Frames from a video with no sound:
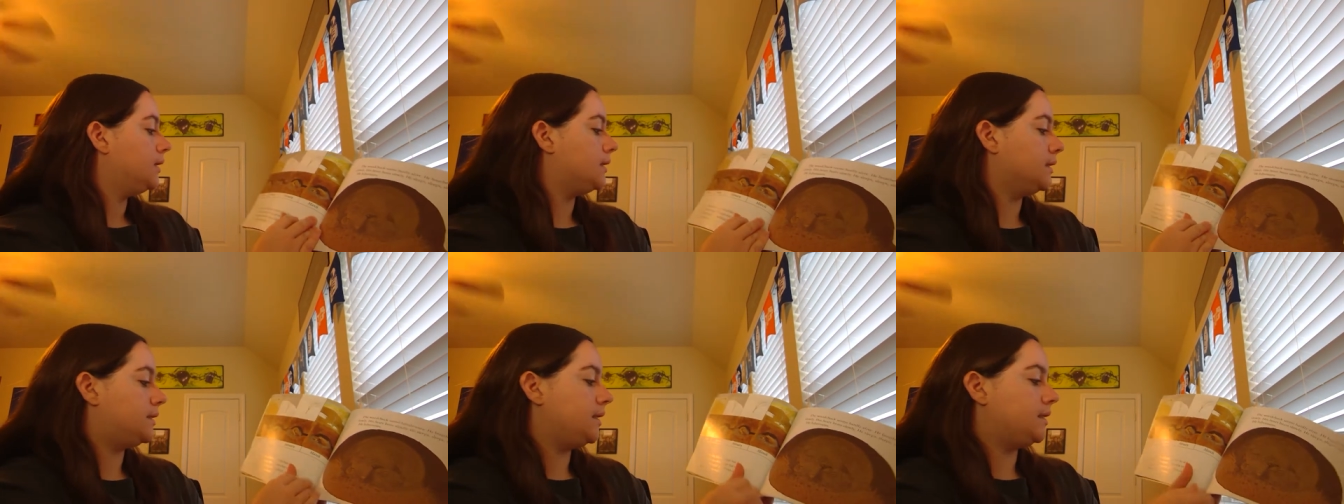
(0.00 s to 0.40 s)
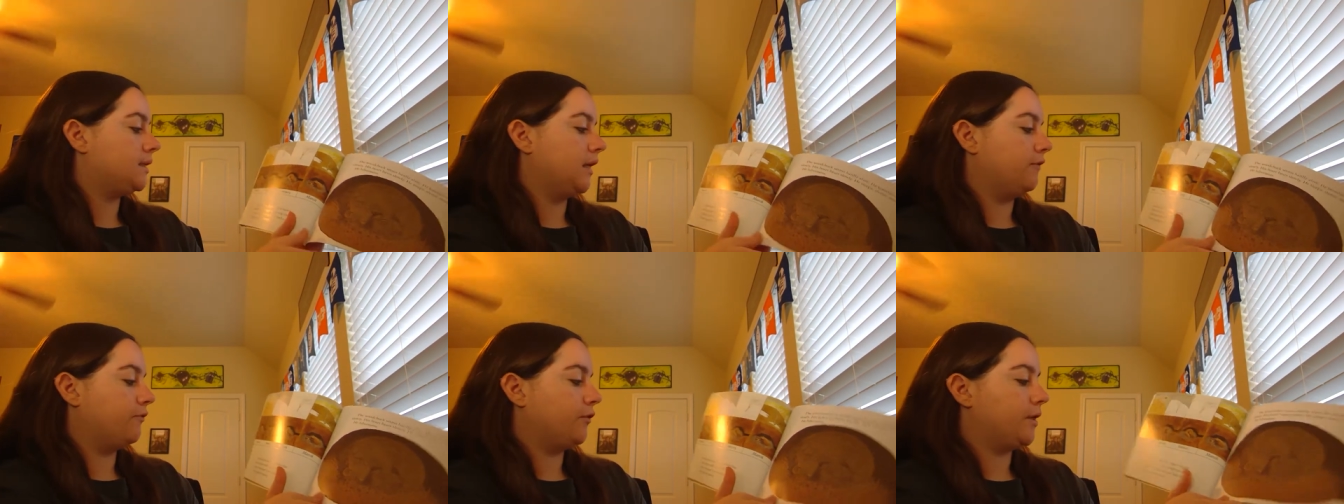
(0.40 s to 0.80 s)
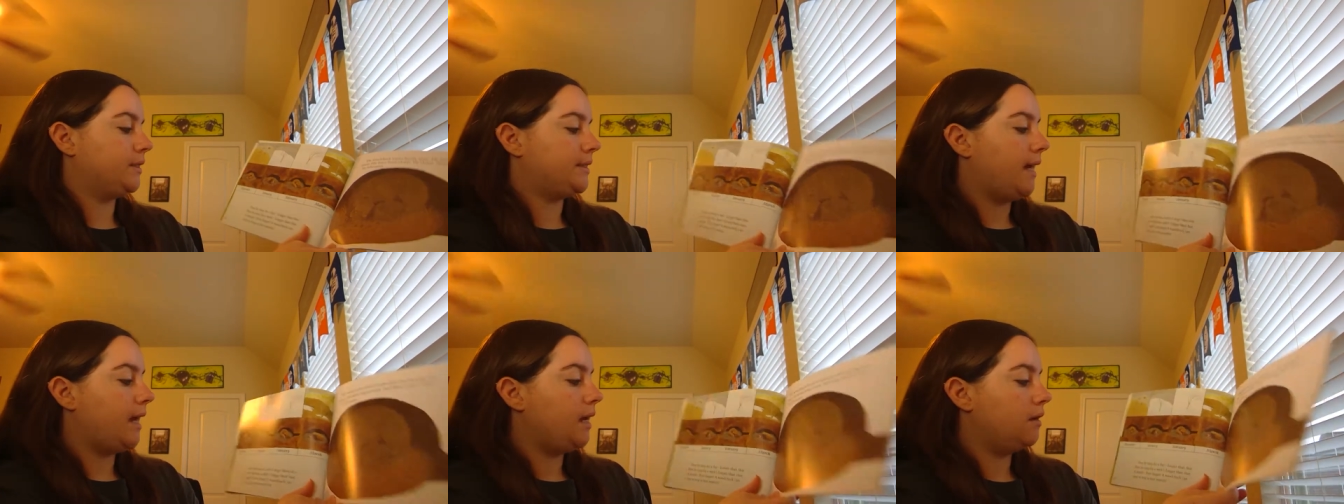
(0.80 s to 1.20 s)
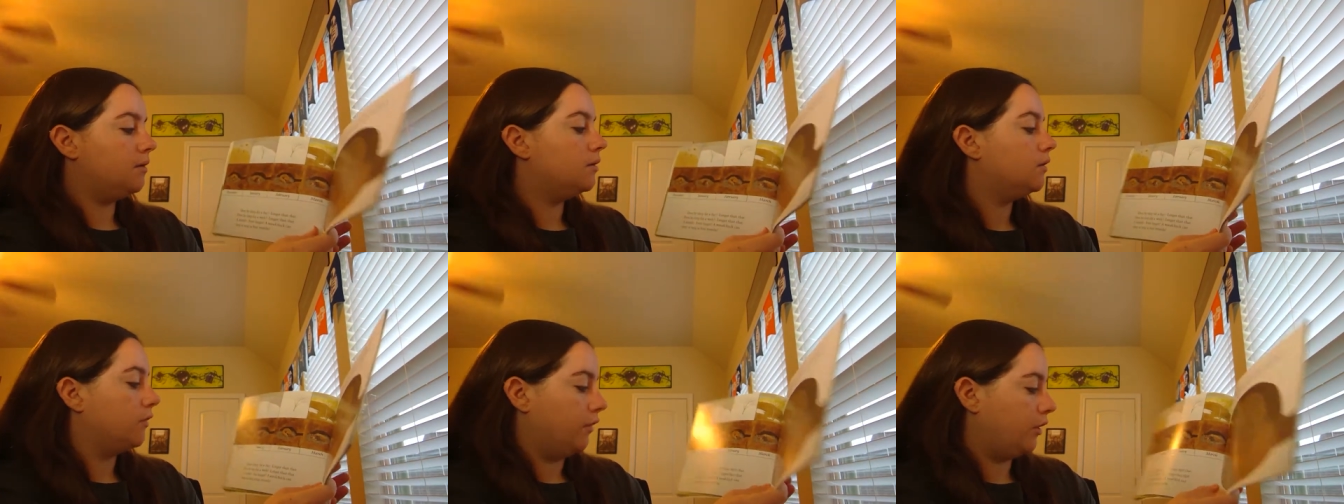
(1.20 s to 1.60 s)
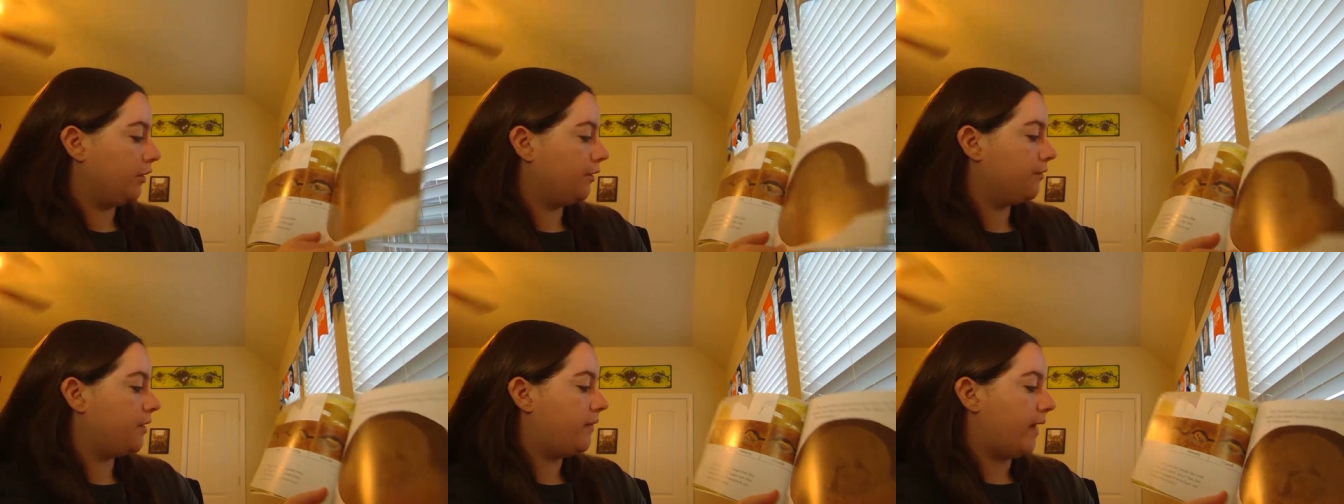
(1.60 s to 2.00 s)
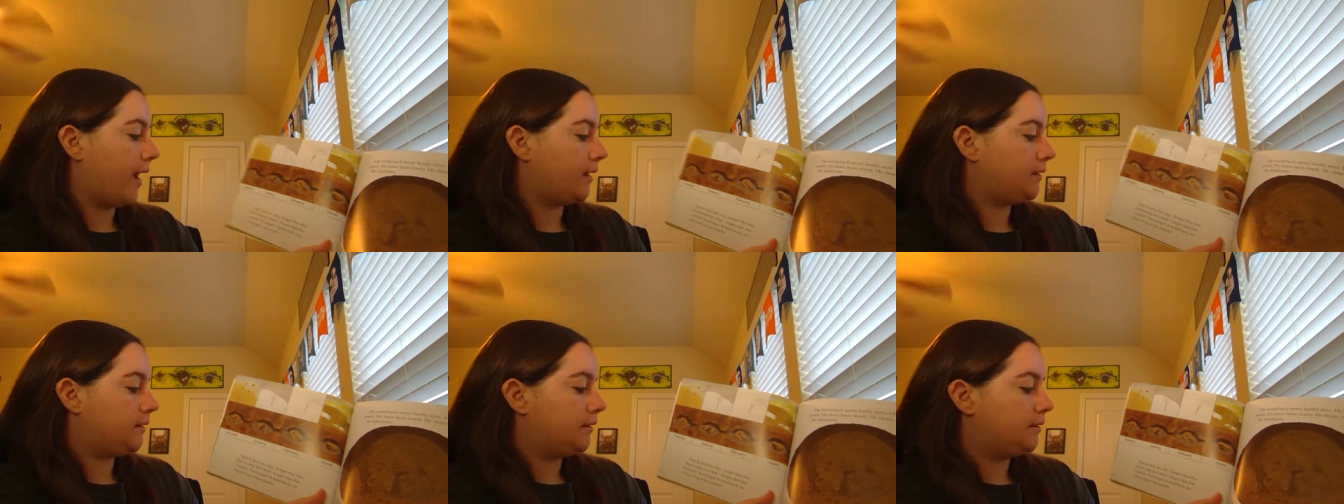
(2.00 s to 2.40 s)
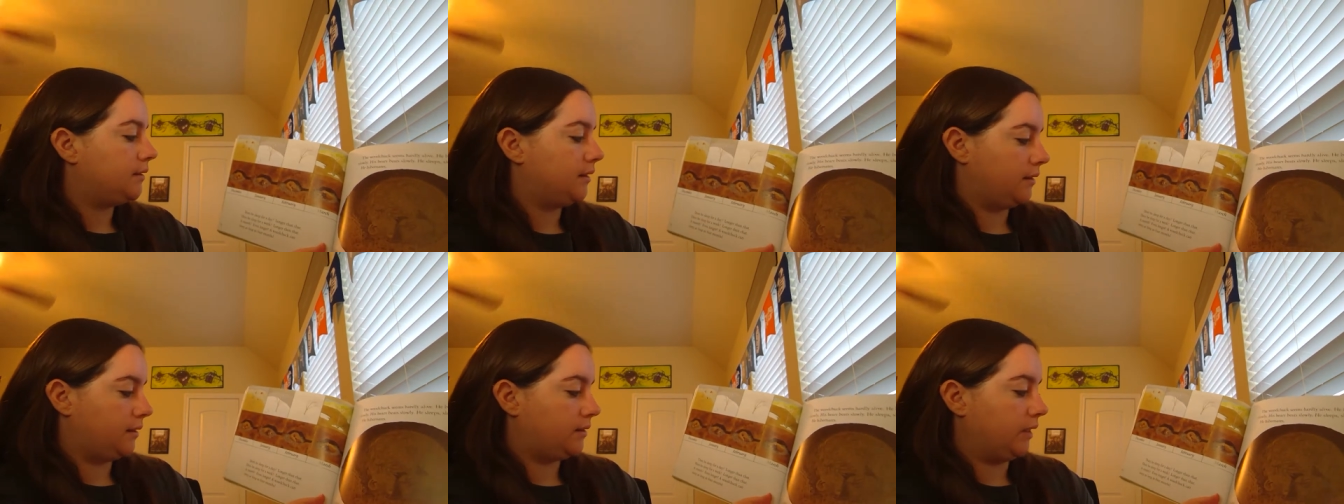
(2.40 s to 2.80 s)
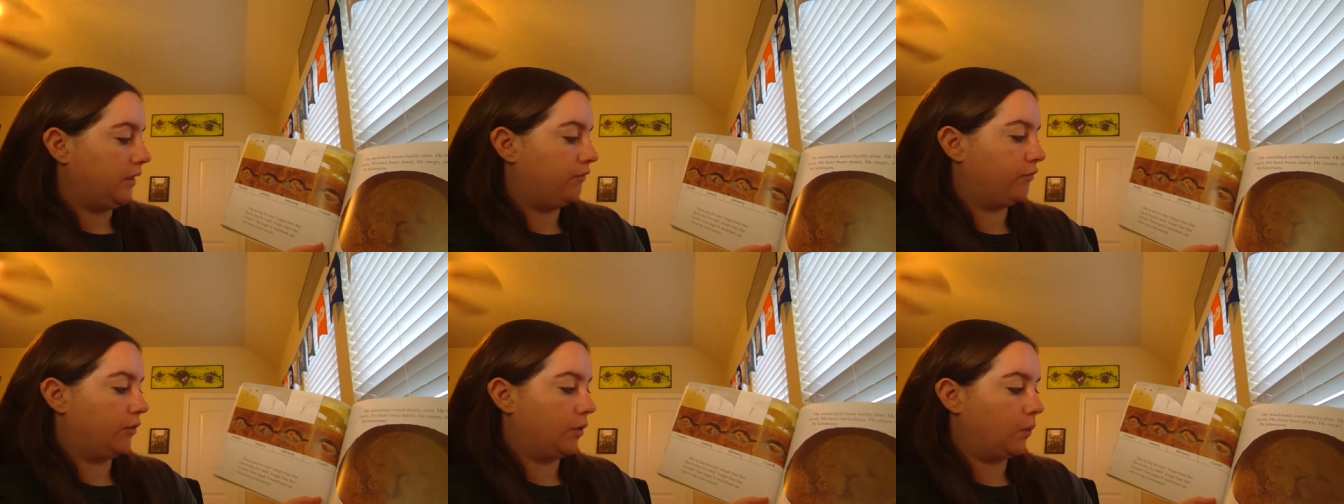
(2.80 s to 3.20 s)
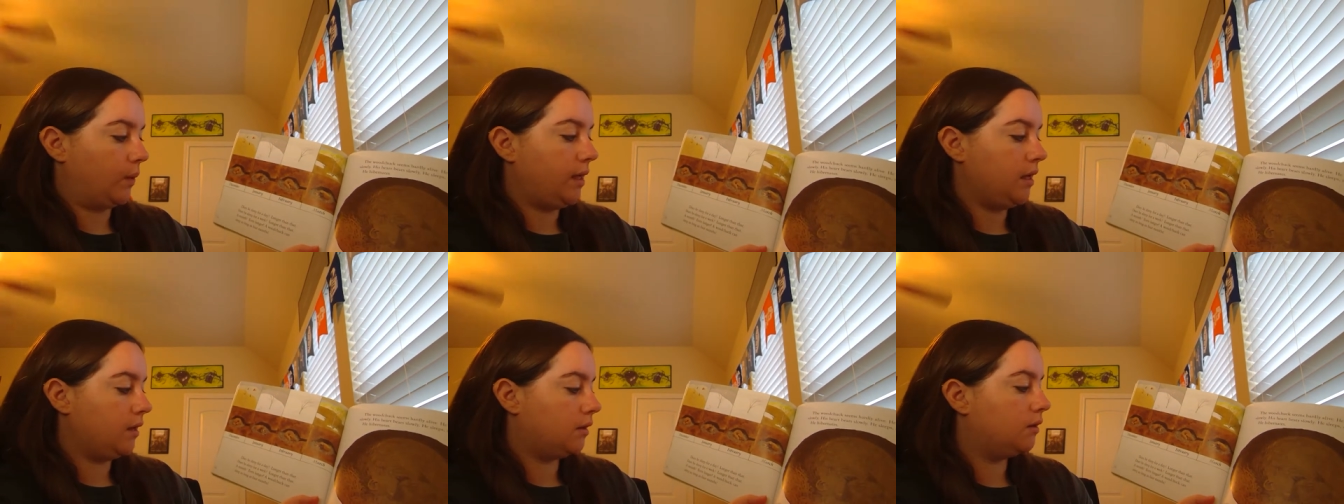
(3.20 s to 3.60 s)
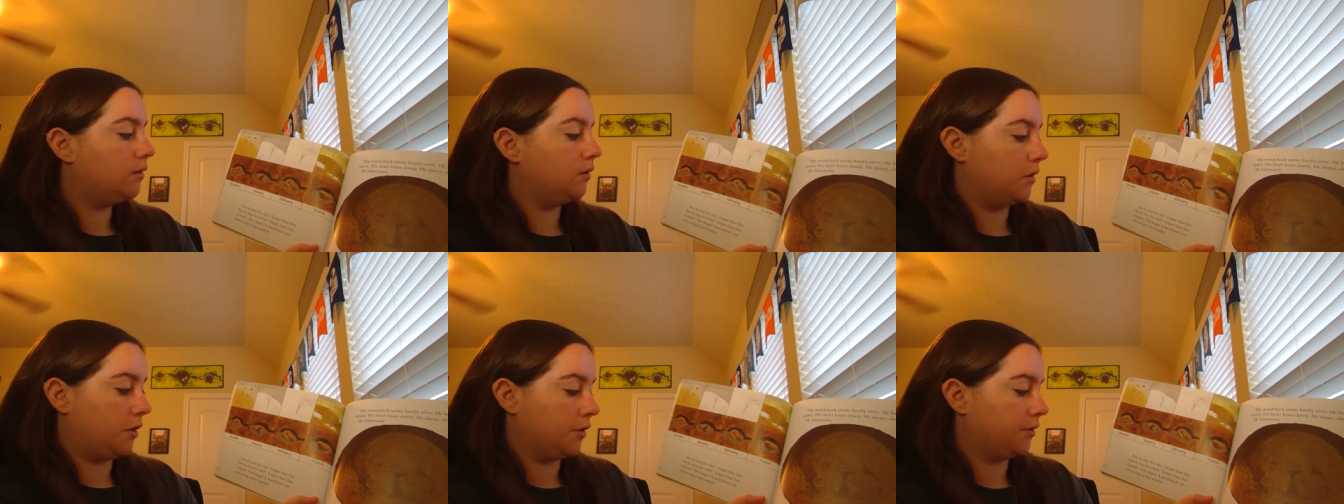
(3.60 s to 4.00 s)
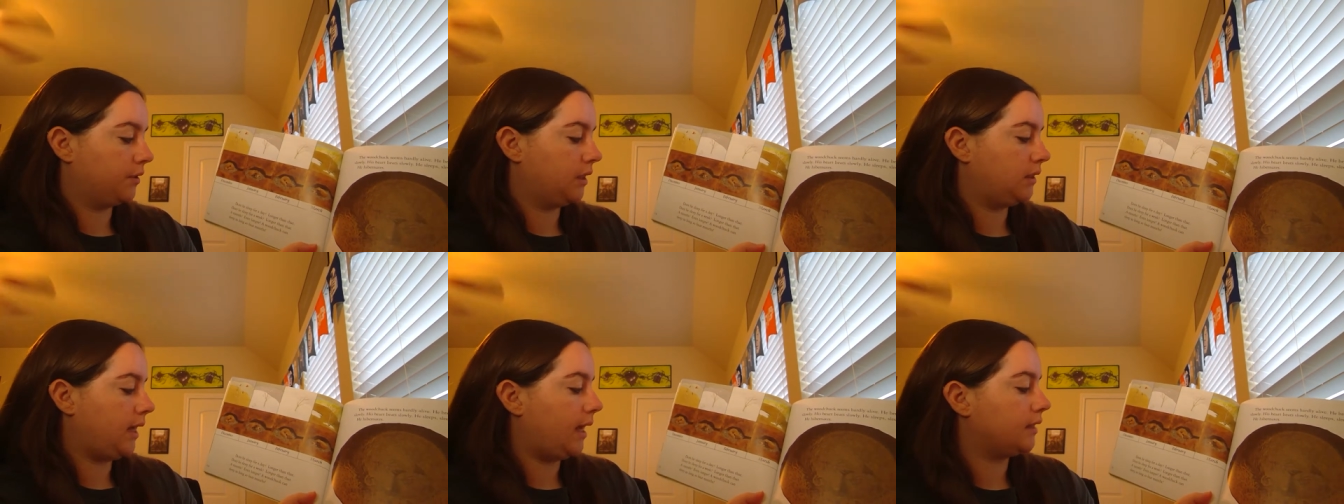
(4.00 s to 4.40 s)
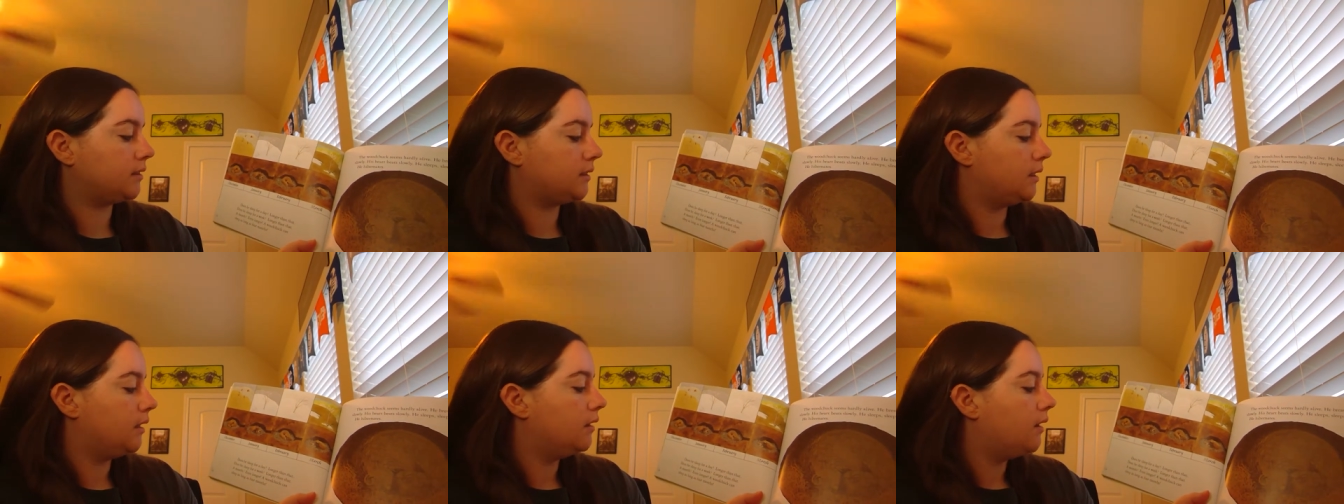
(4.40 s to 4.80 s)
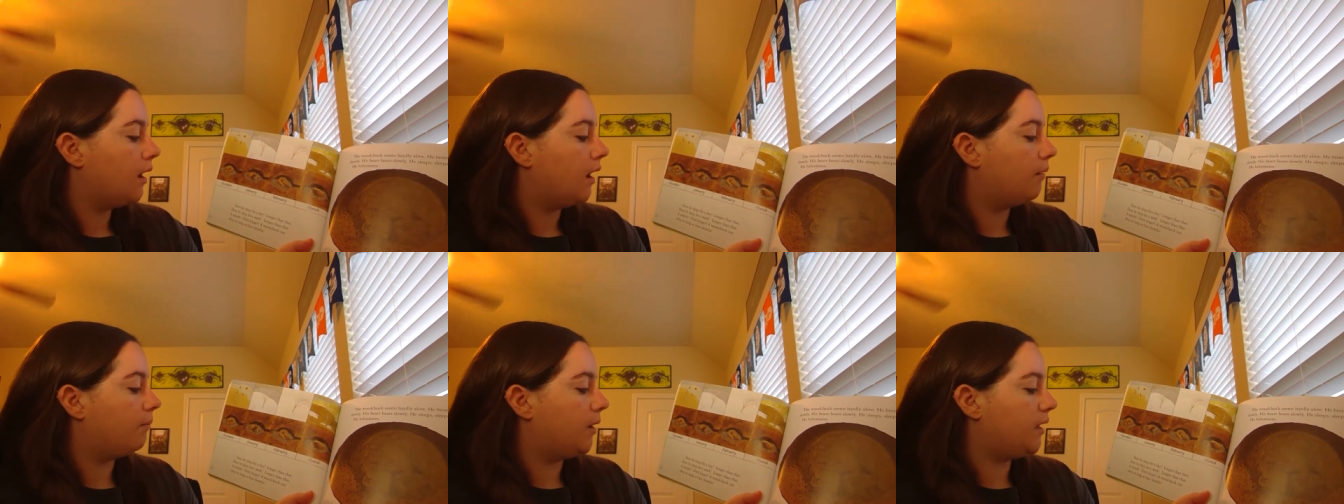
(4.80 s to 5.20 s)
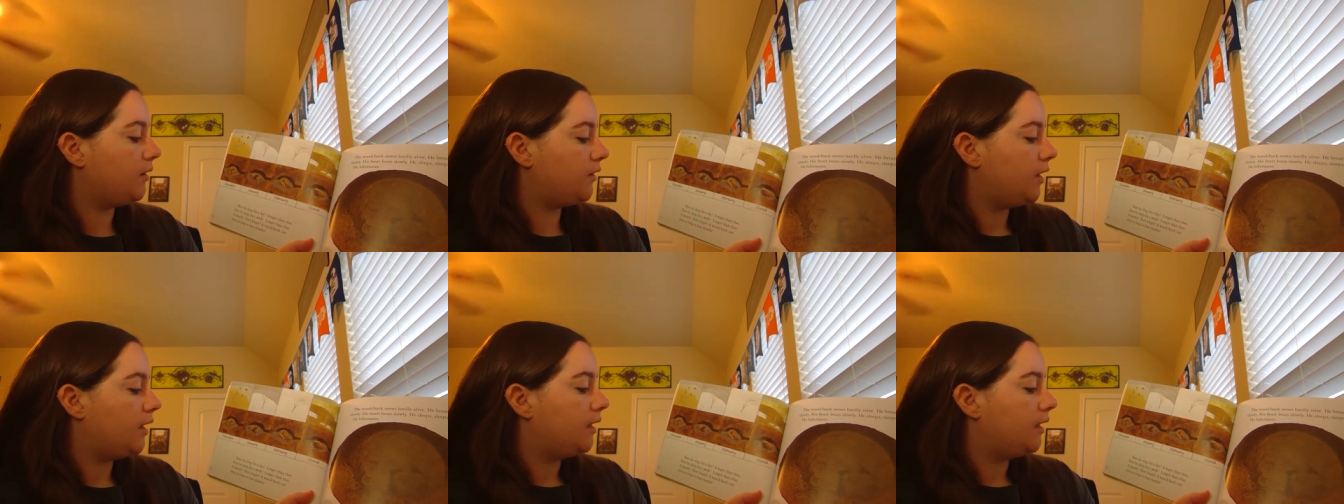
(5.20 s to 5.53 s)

Does he sleep for a day? Longer than that. Did he sleep for a week? Longer than that. A month?